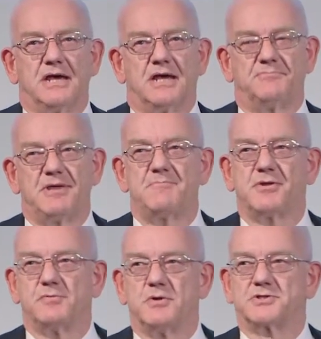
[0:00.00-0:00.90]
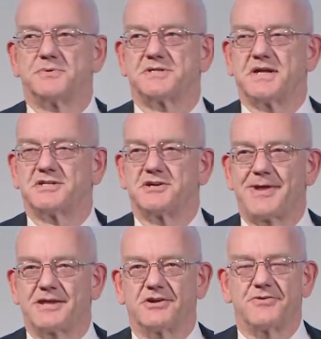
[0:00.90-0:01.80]
and people who also intend to
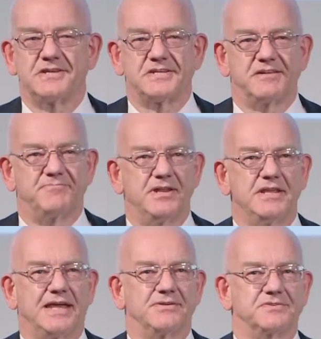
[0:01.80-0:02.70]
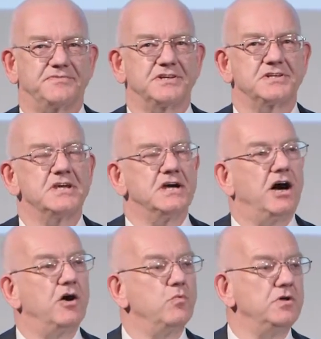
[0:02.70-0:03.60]
make a great deal of money out of it
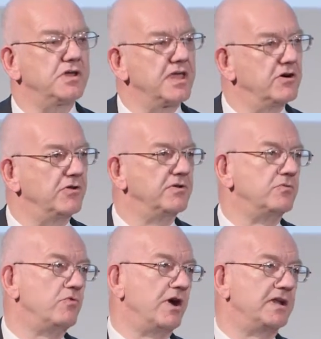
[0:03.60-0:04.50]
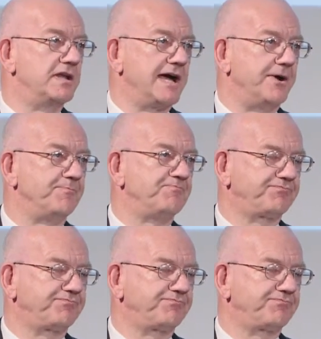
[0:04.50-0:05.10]
are working on right now.